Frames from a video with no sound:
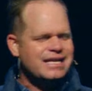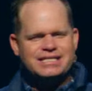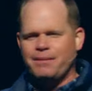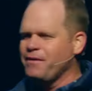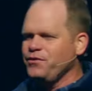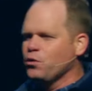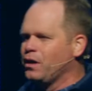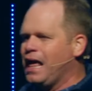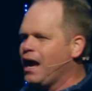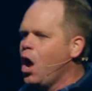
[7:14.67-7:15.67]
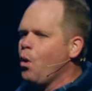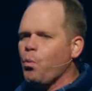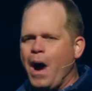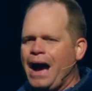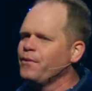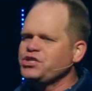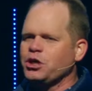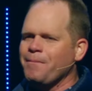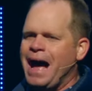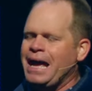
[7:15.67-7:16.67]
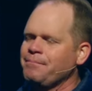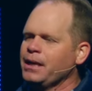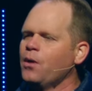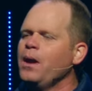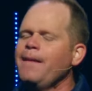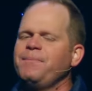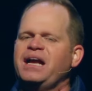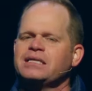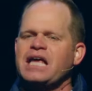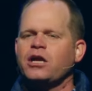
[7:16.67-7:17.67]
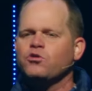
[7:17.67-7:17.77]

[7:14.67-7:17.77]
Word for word: Some of you were like, why was your mind blown? Because I